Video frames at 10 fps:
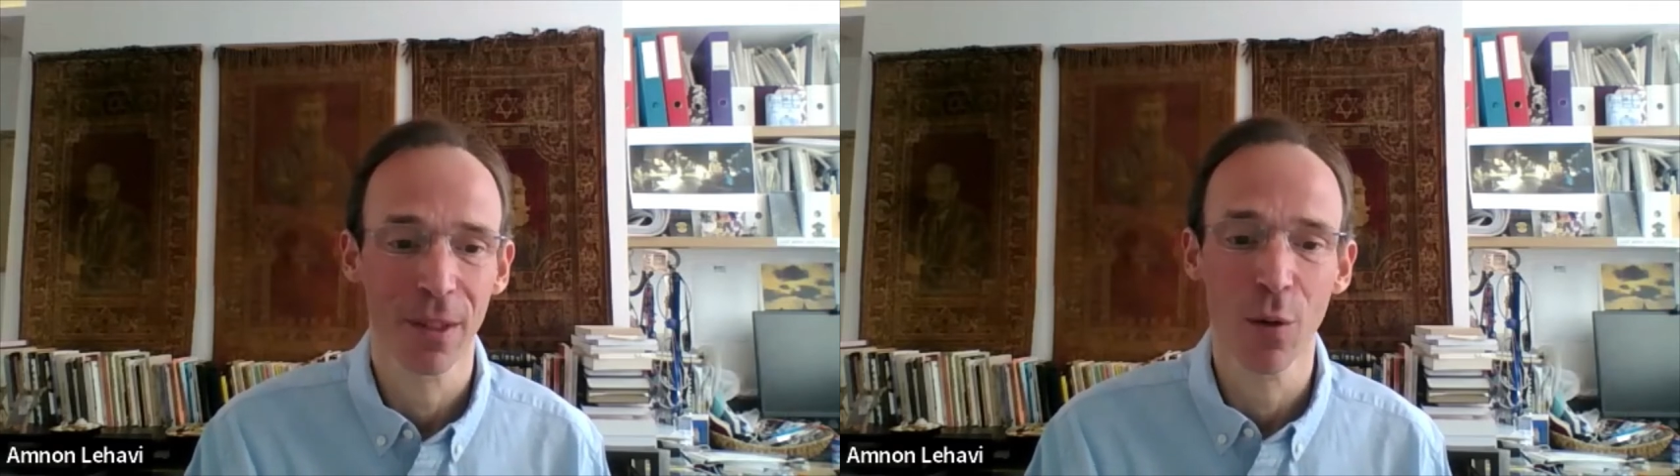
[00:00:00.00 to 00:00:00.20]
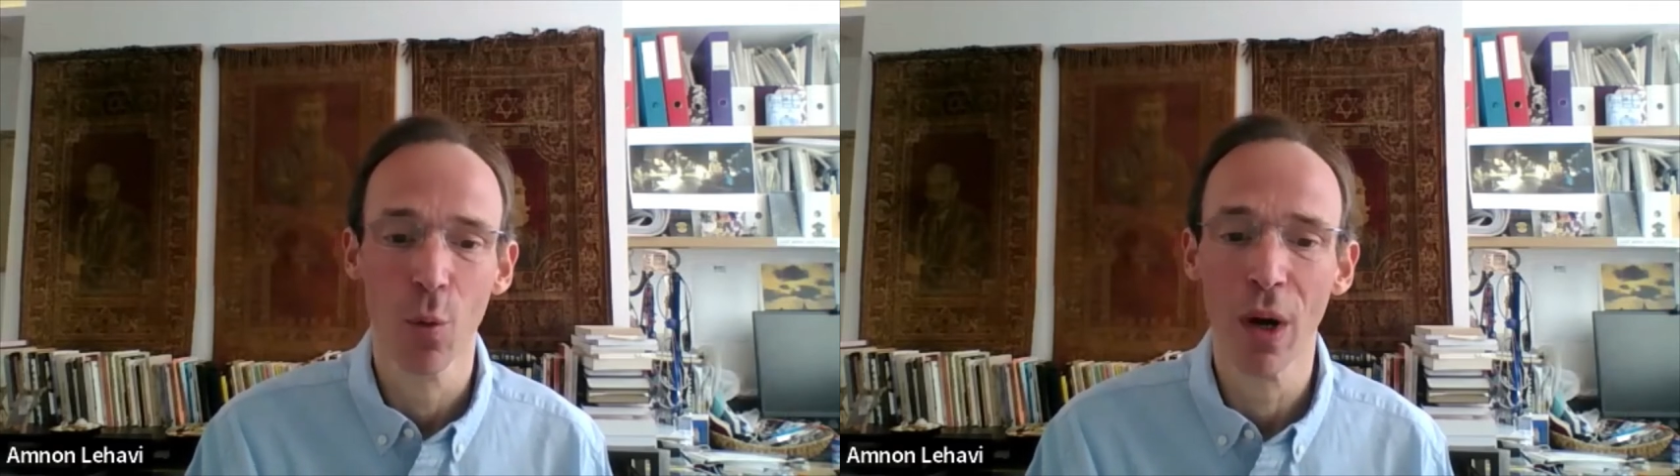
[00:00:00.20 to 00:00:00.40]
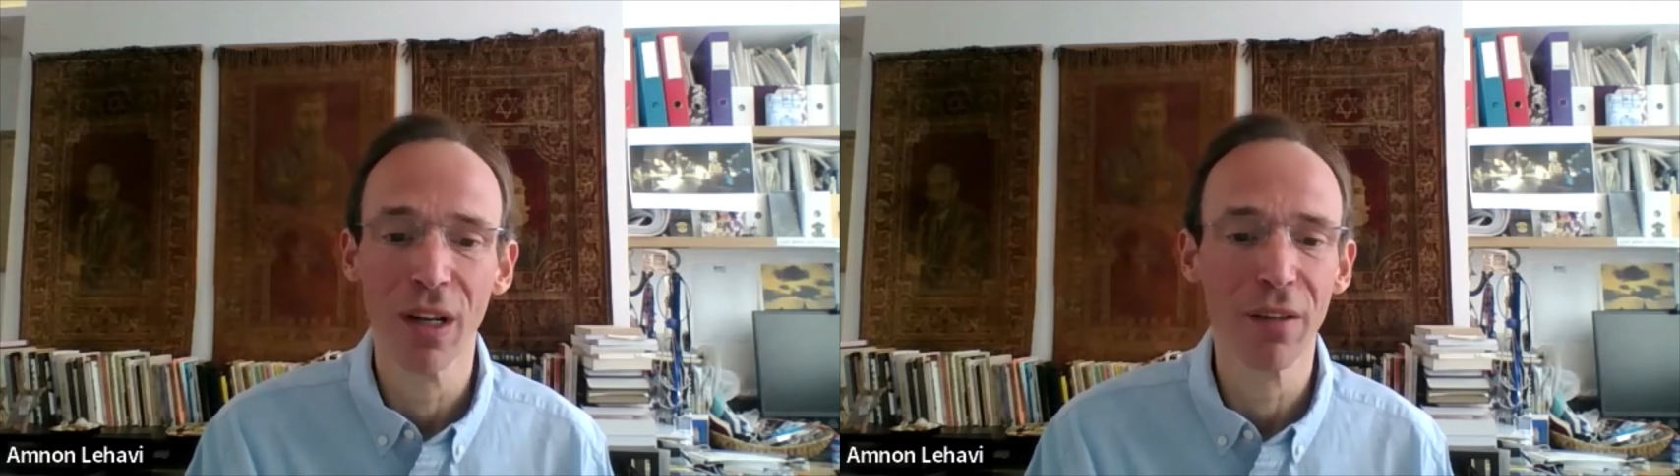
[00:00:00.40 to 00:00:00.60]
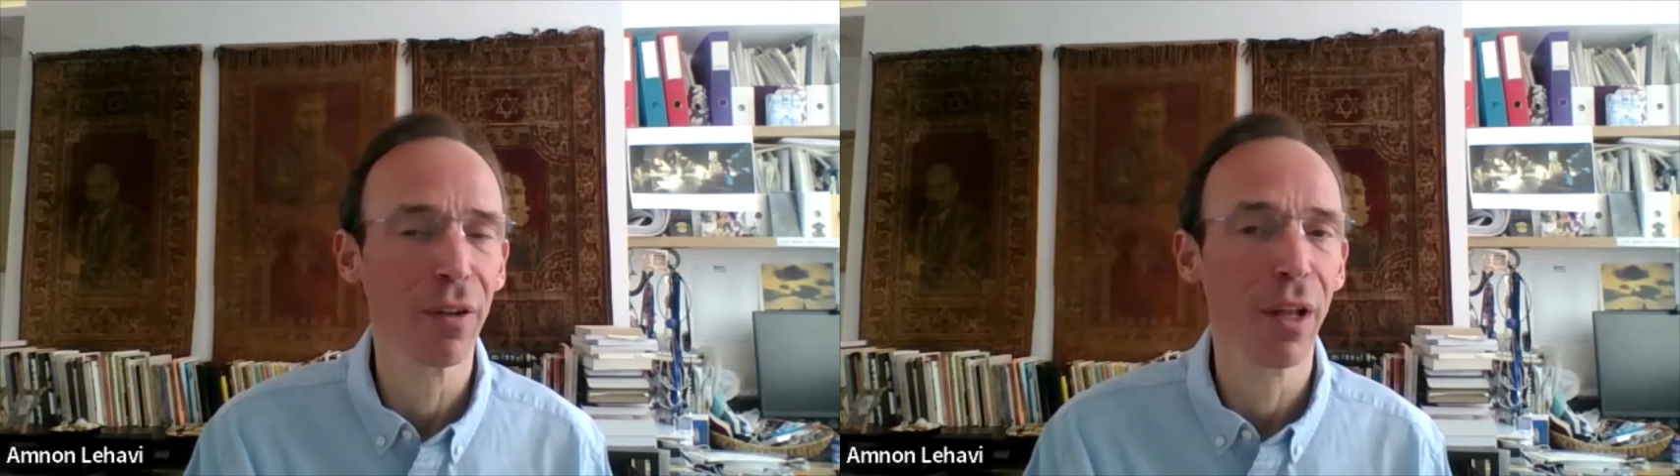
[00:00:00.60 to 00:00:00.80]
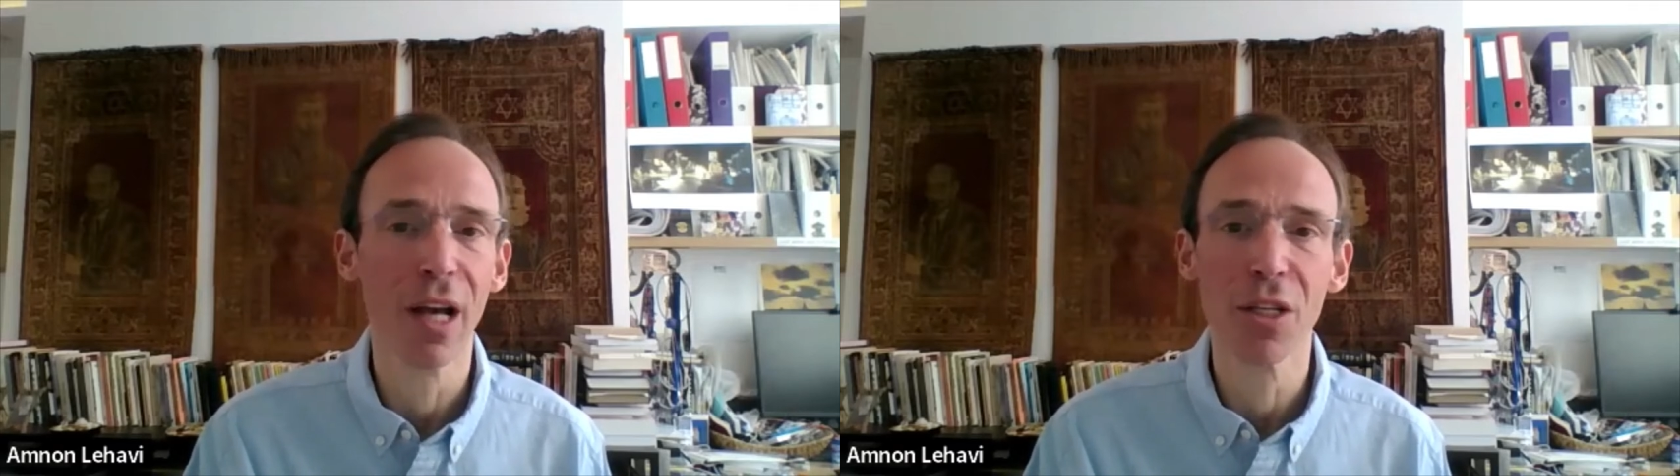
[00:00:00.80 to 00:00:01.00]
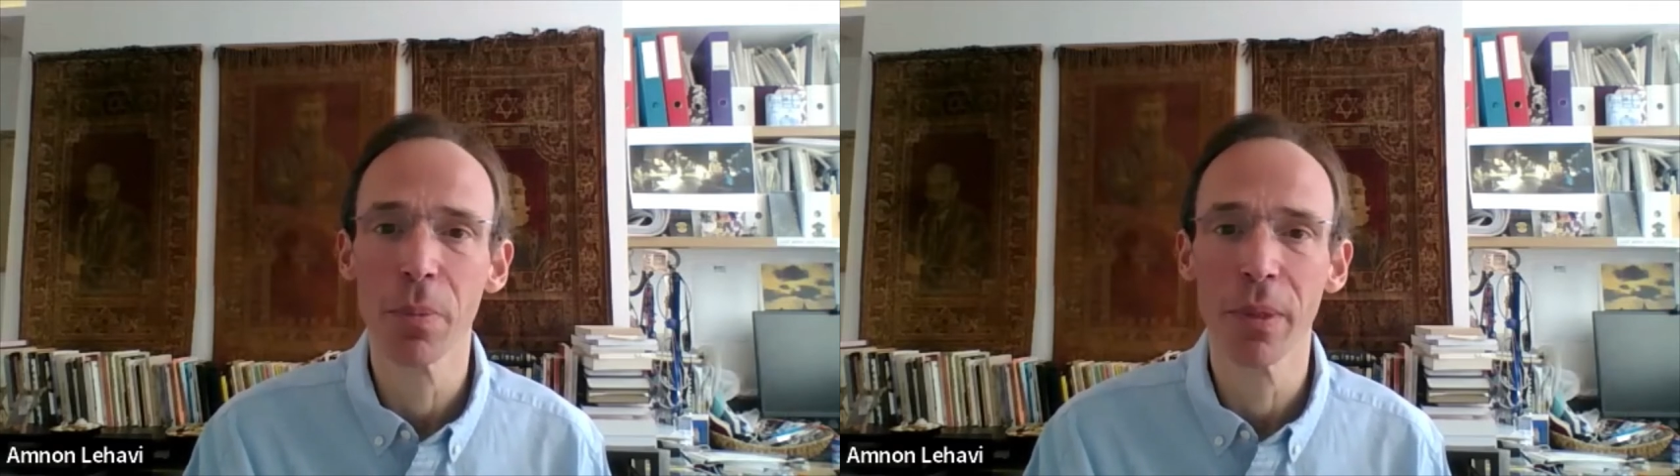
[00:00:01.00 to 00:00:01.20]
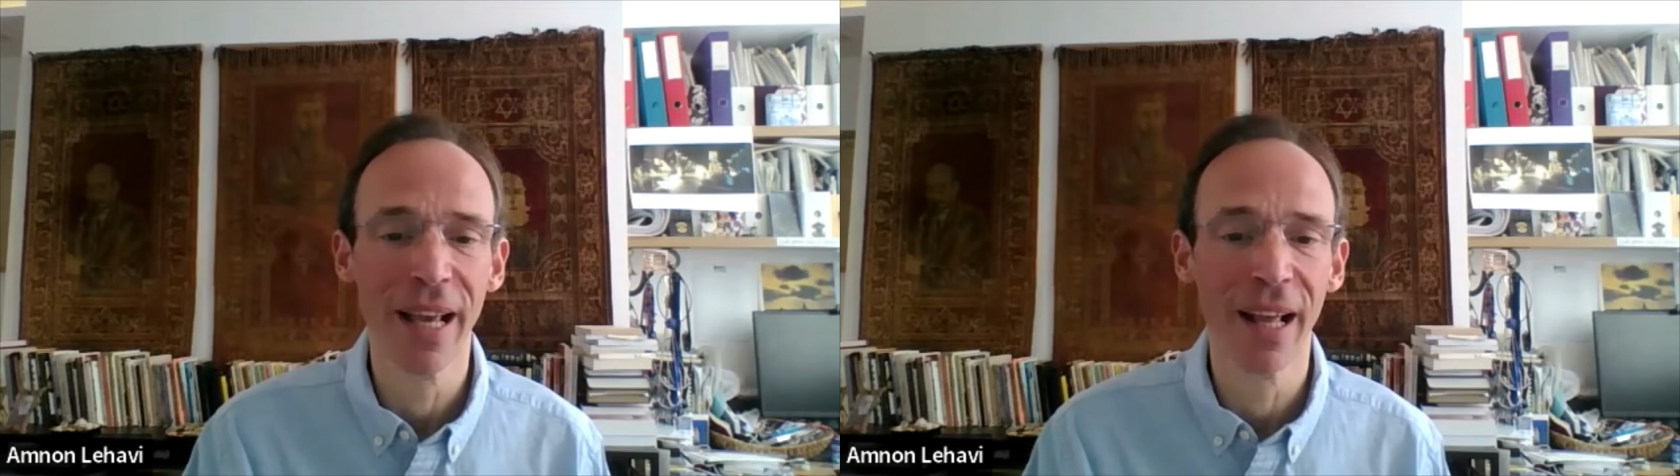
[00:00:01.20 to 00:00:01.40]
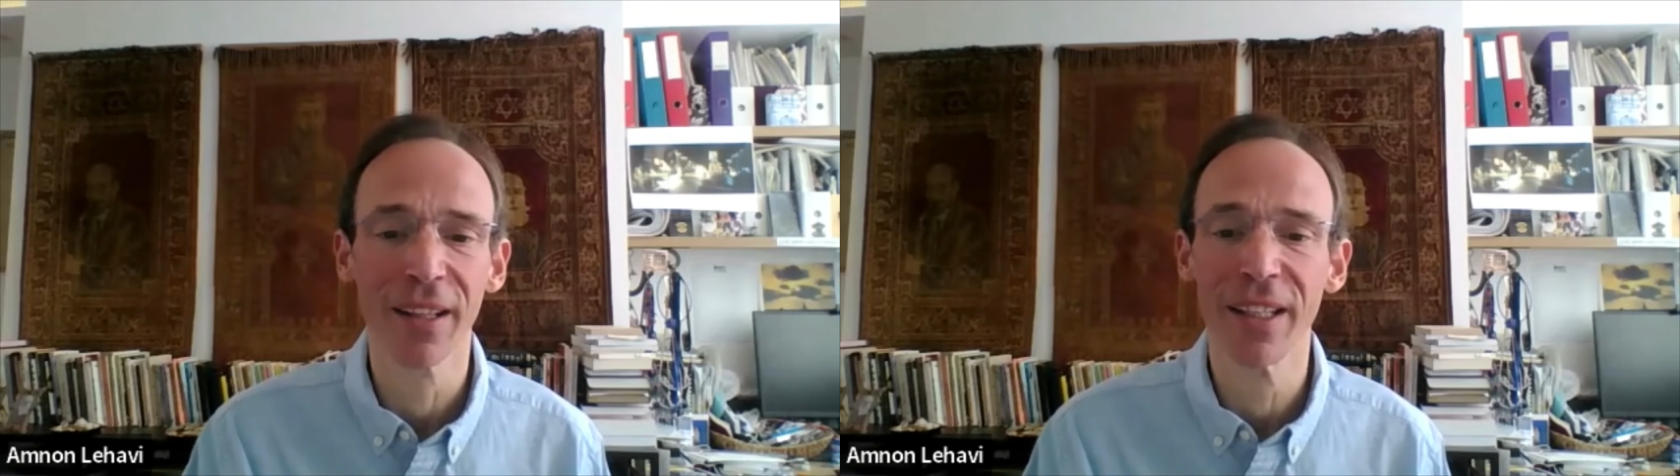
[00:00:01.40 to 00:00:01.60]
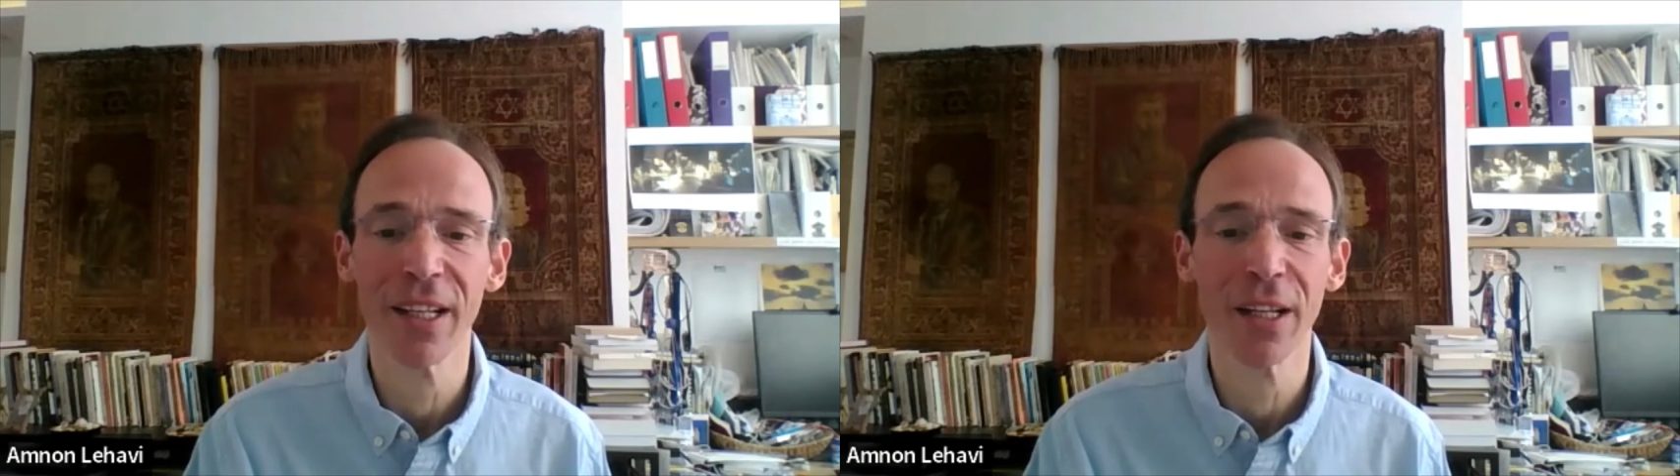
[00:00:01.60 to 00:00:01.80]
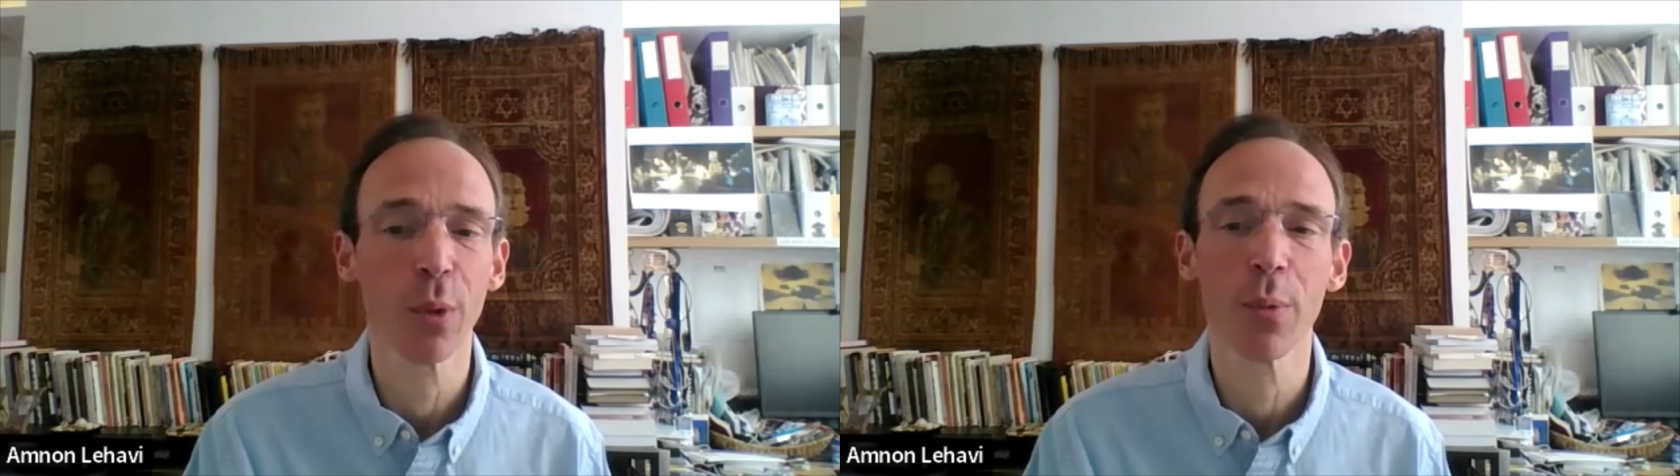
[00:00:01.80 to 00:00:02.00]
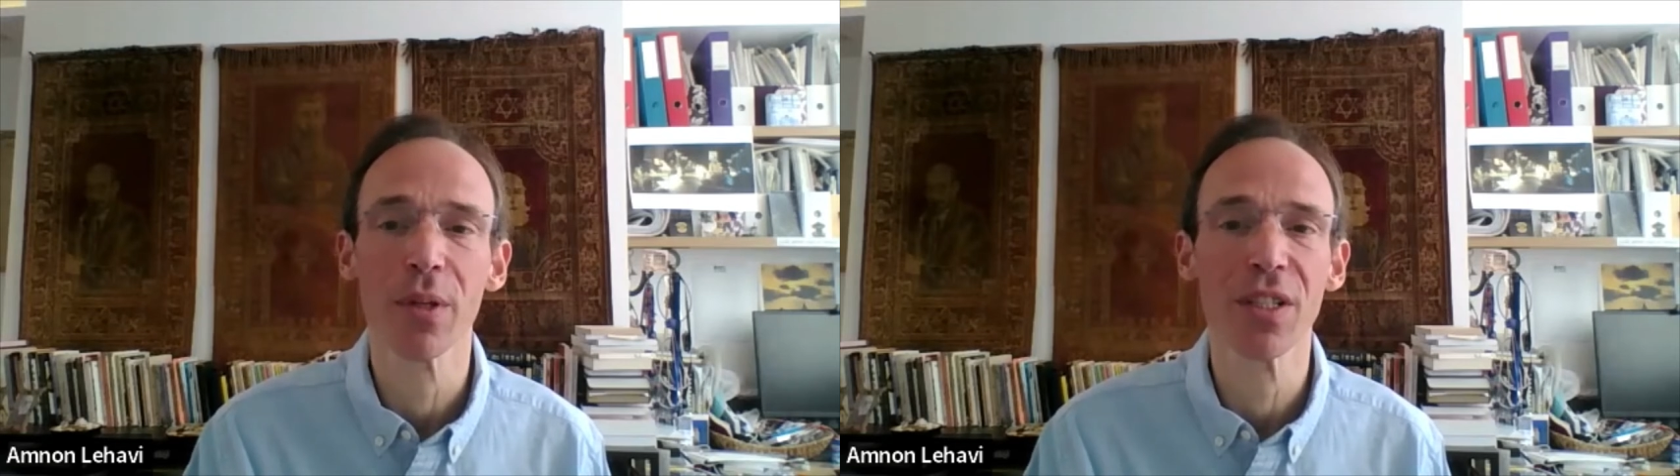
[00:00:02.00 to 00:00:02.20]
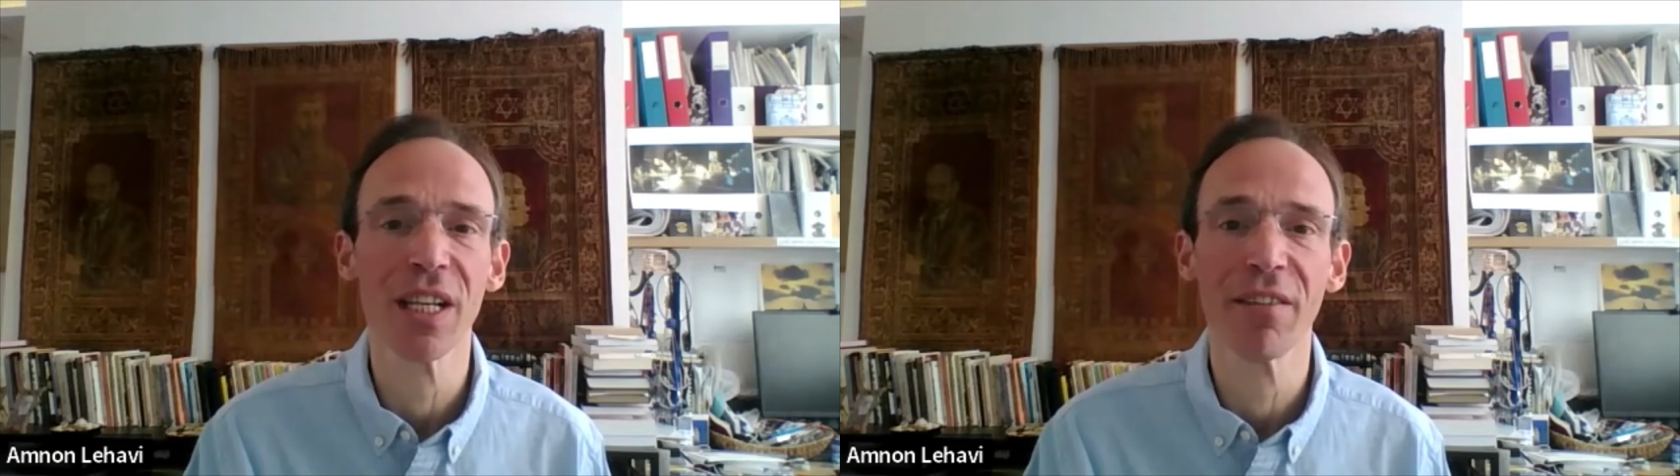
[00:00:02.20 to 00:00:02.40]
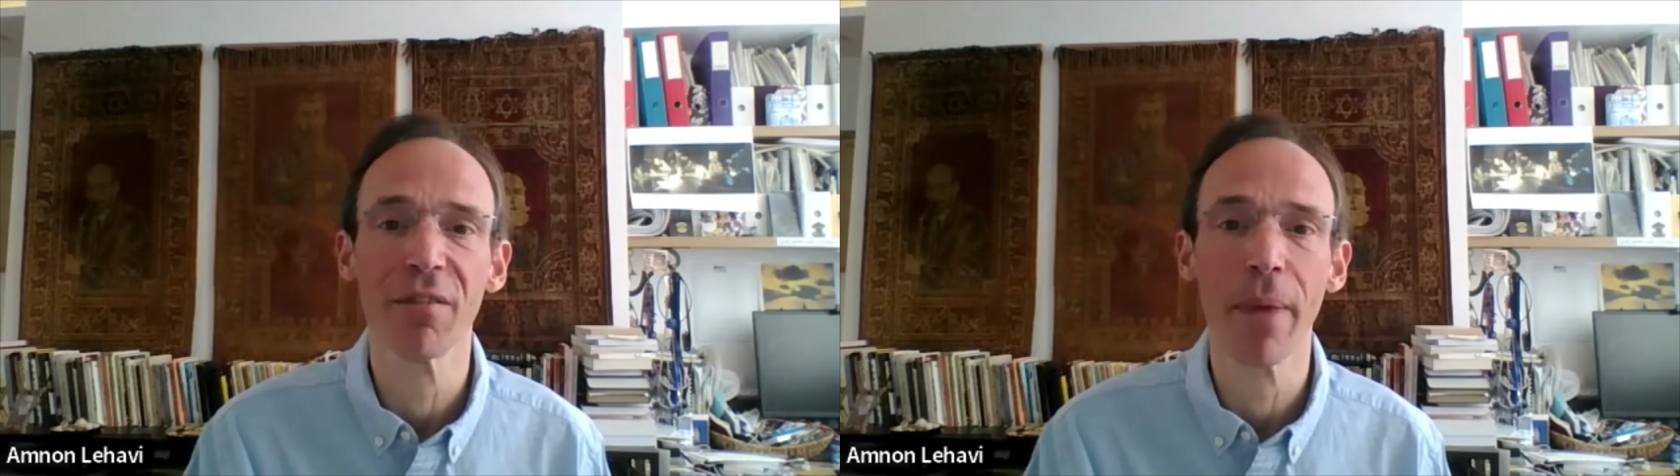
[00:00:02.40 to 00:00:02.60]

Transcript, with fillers: The wonderful hospitality that we received